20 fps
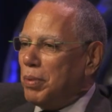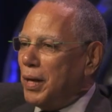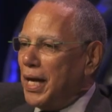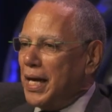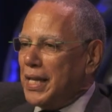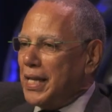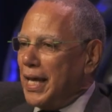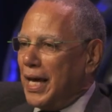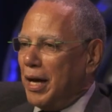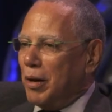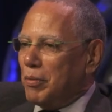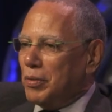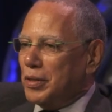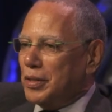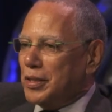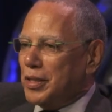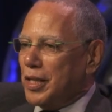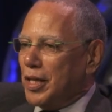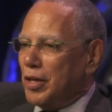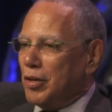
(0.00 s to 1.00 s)
buy that
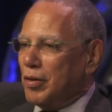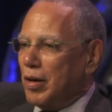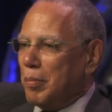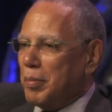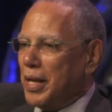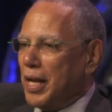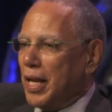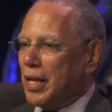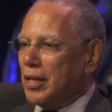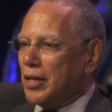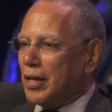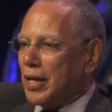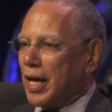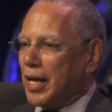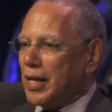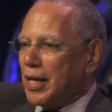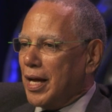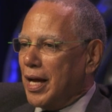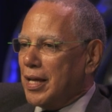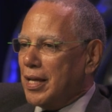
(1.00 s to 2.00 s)
one, you know? I mean, I, look,
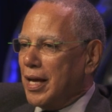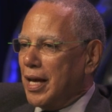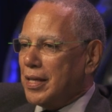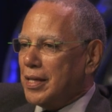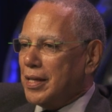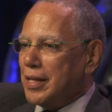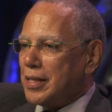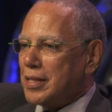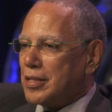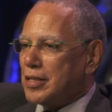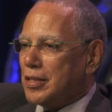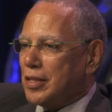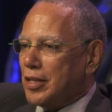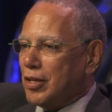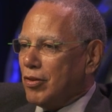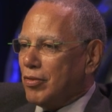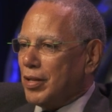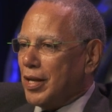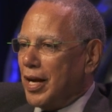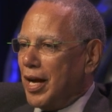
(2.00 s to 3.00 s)
I, I, I, think it's
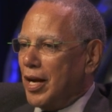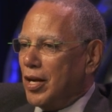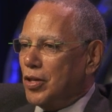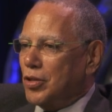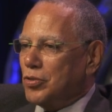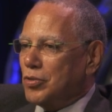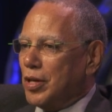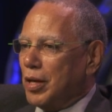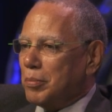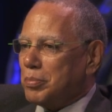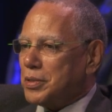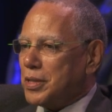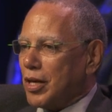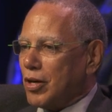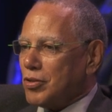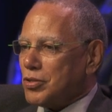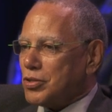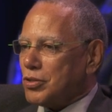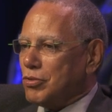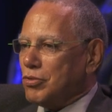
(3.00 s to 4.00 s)
clear that I own up to
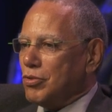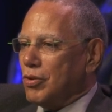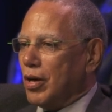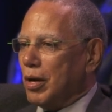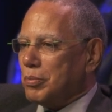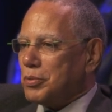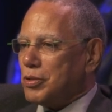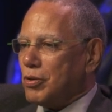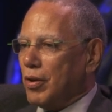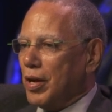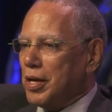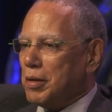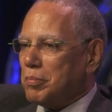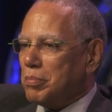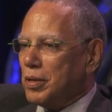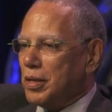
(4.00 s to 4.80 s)
our screw ups, right?